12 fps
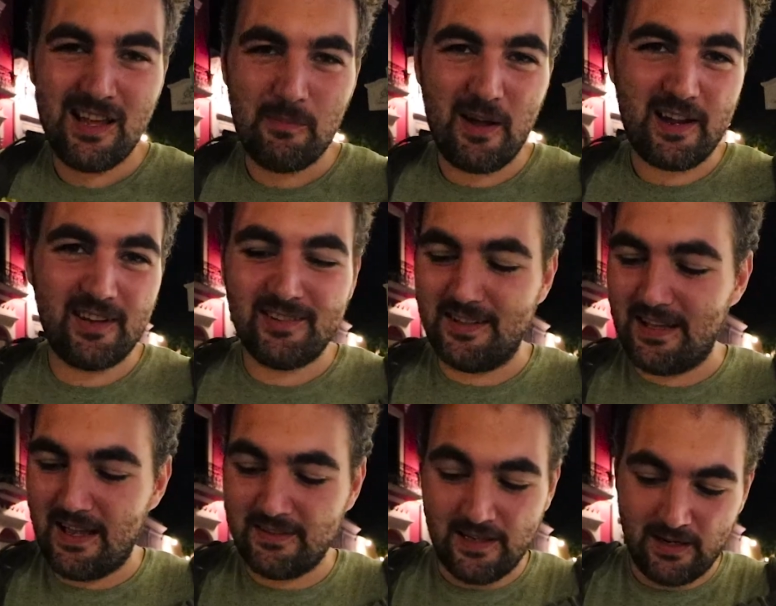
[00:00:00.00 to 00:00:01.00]
A
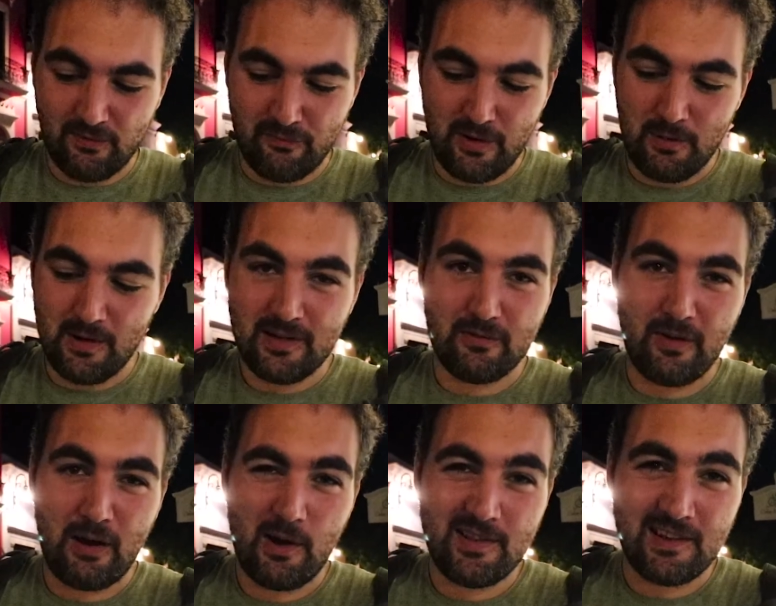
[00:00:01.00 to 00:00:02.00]
Marquesita is like a very
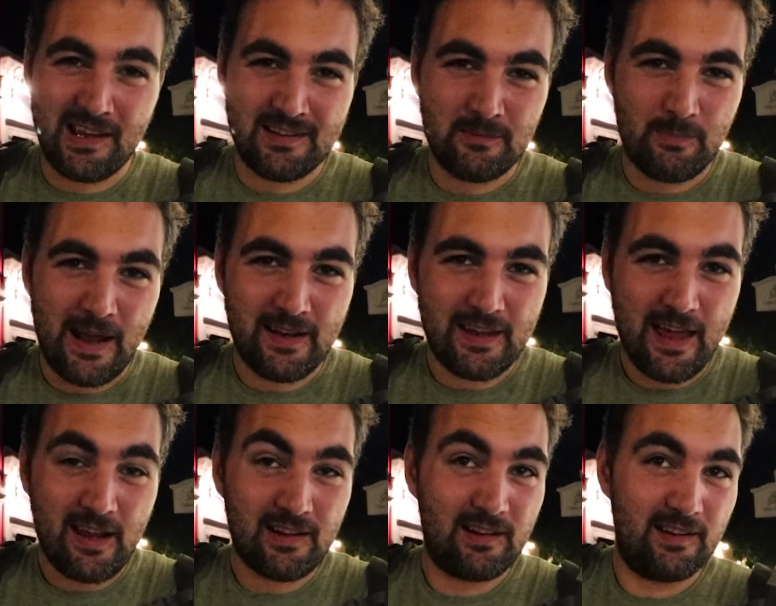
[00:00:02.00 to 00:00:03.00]
thin
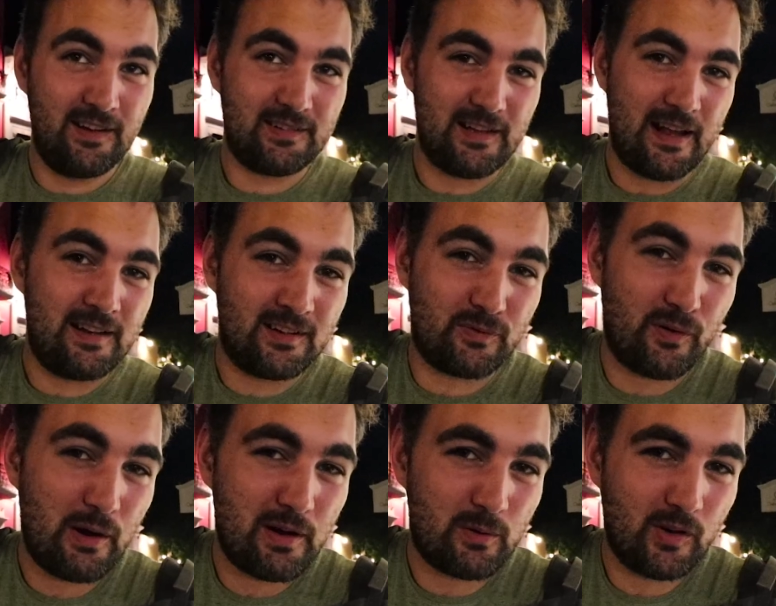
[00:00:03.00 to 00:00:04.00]
pancake, and it's
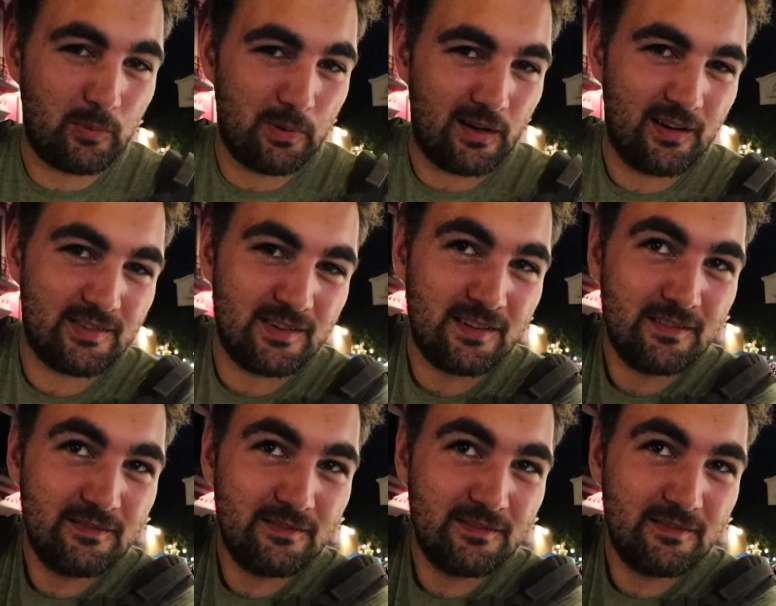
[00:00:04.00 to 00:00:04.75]
very crispy. Listen.